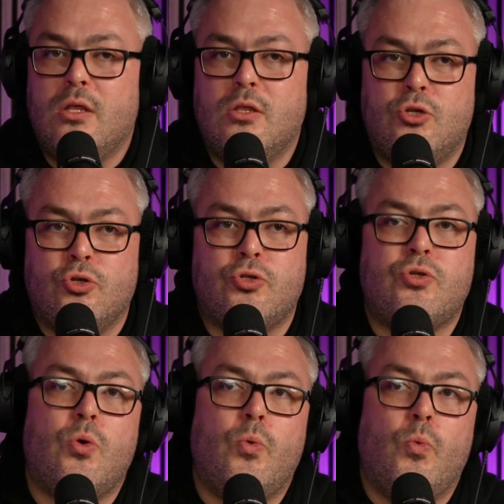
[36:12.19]
They
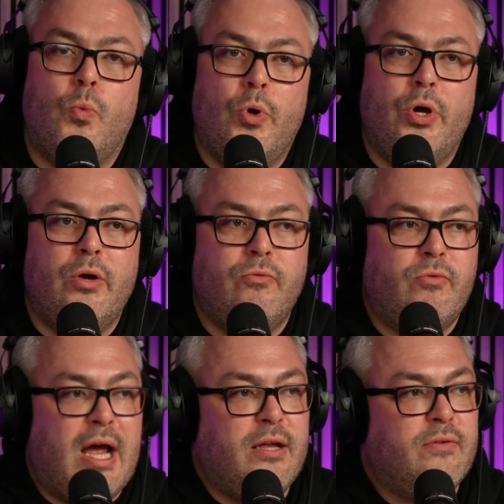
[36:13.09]
just weren't
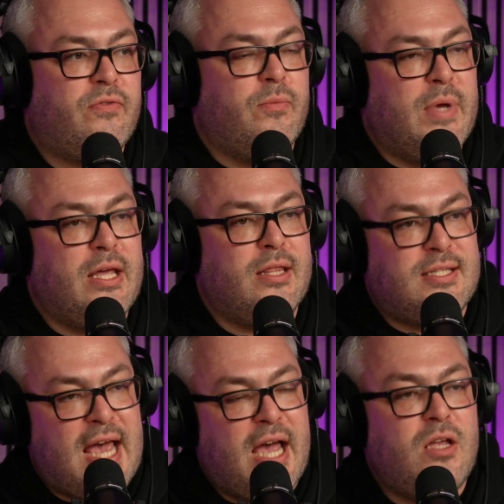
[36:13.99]
right for me at the
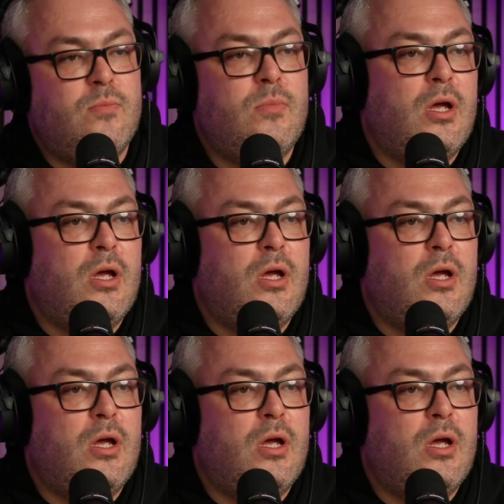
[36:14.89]
time.